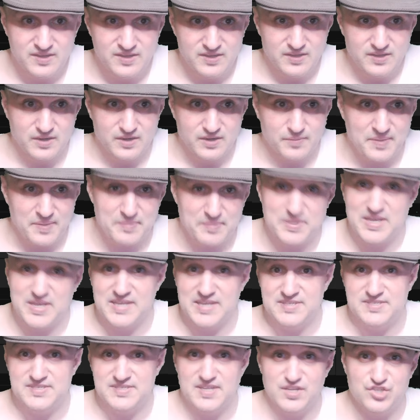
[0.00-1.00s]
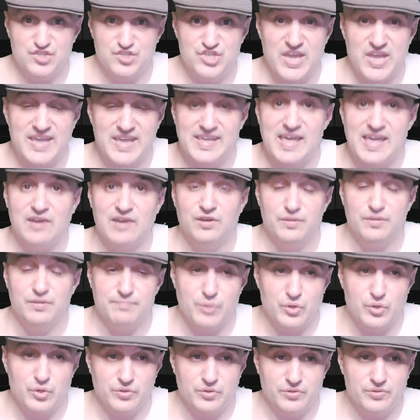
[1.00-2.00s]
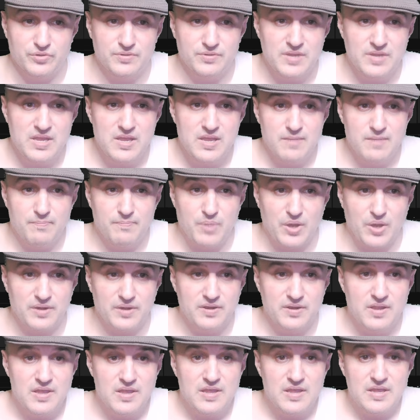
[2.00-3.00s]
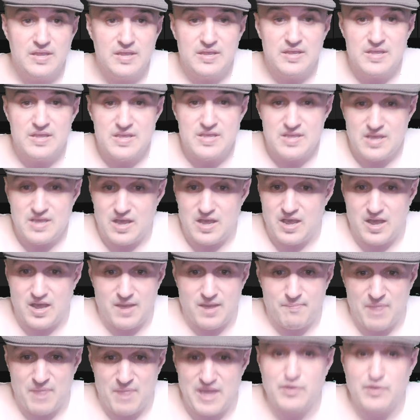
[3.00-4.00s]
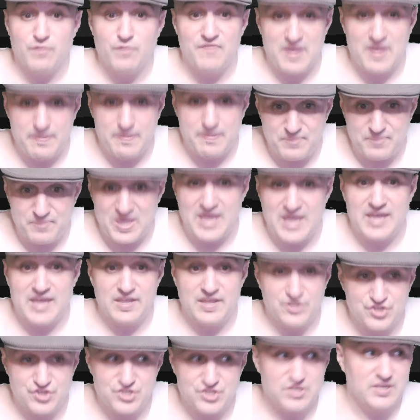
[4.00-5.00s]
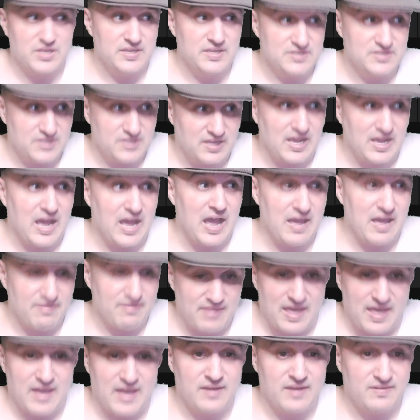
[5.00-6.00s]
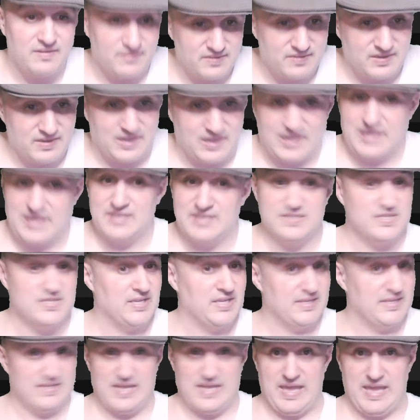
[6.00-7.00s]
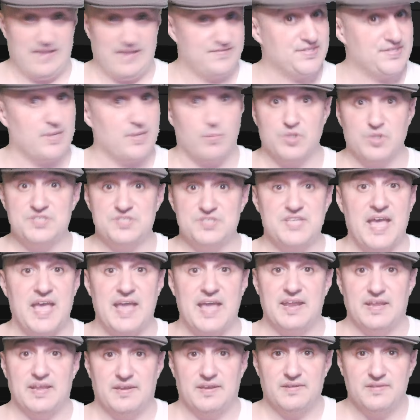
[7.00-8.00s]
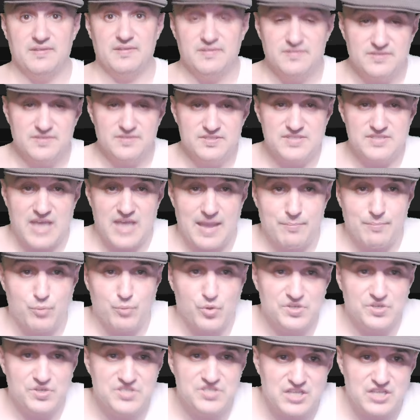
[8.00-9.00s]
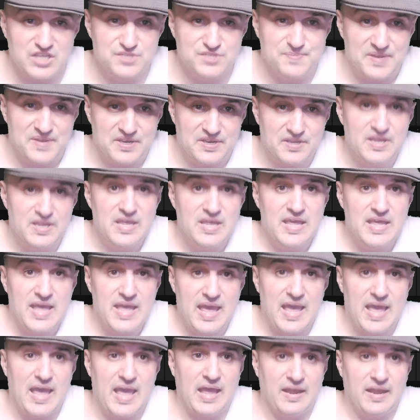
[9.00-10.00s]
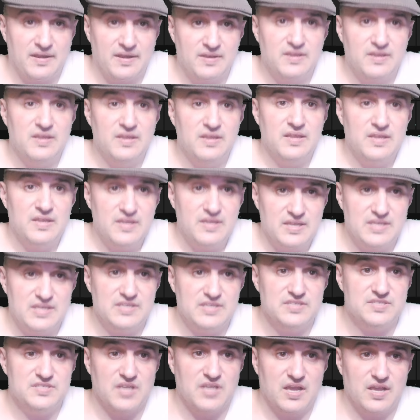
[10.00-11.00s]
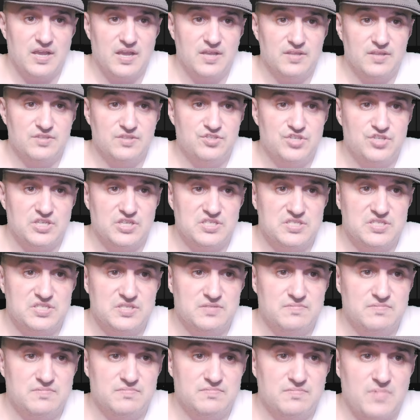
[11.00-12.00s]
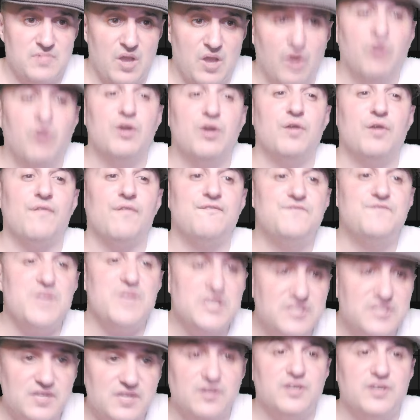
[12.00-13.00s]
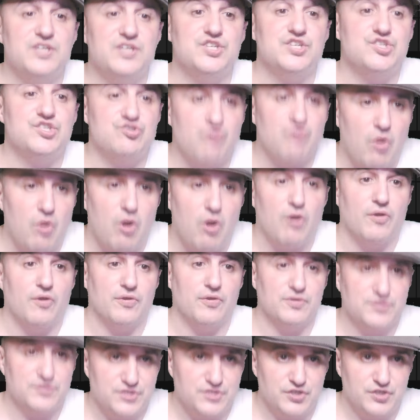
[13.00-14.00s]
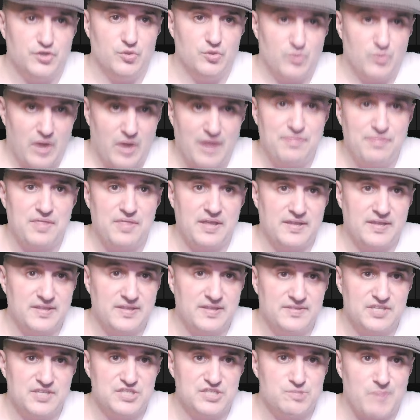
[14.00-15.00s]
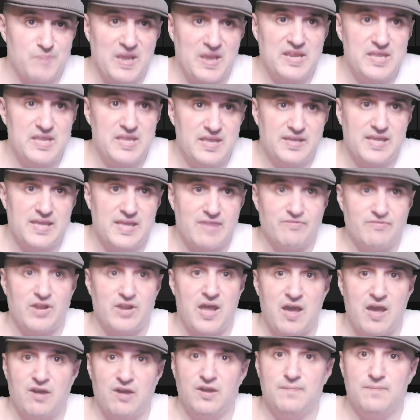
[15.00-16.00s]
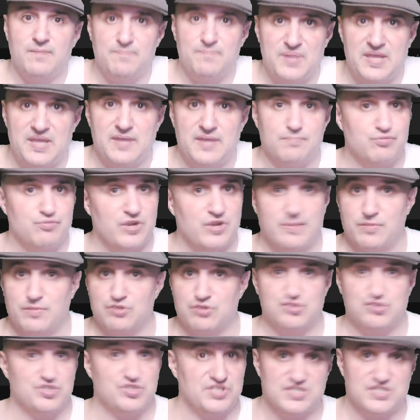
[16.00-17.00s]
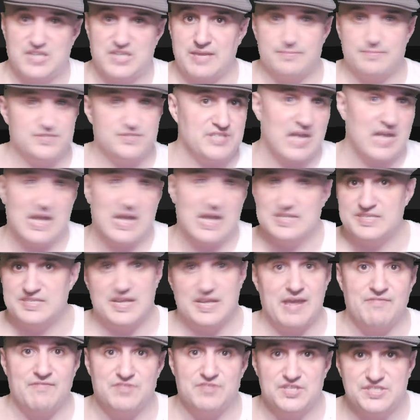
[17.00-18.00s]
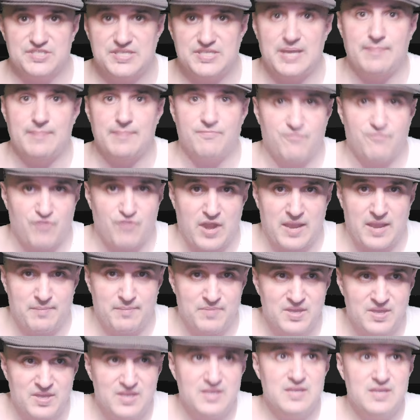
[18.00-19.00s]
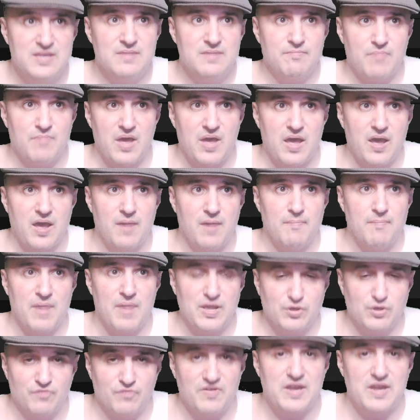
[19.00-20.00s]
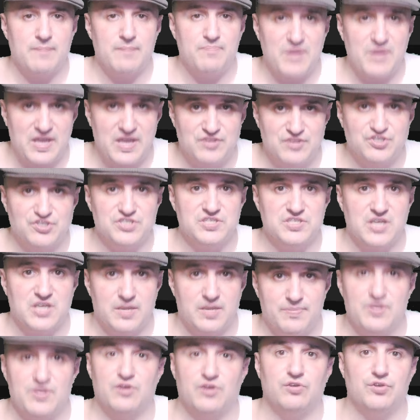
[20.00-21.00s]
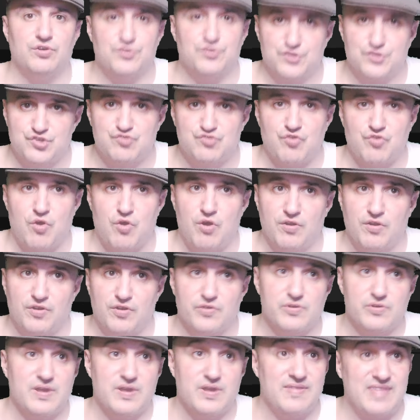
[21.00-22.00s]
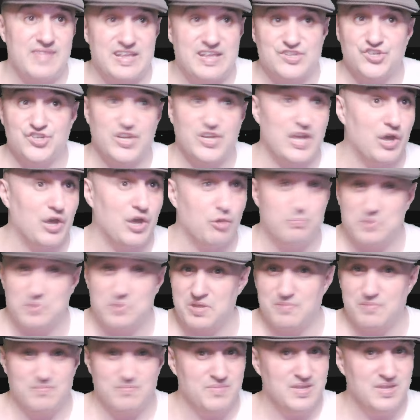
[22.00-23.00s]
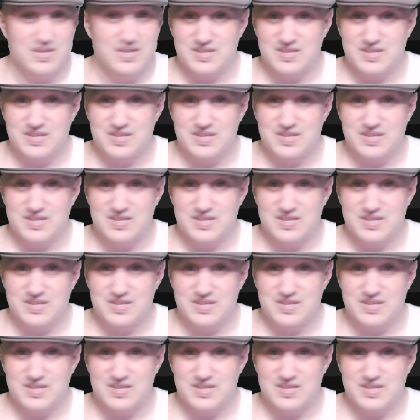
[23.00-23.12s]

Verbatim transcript: you know, maybe against uh, Jake Ellenberger. But uh, Michael Venom Page is a guy that has caved someone's head in, Cyborg's husband, and he's uh, just a little physically stronger too. I think despite he and Kevin Holland being pretty much the same size and having the same frame, uh, Michael Venom Page is going to be a little stronger, and that should help him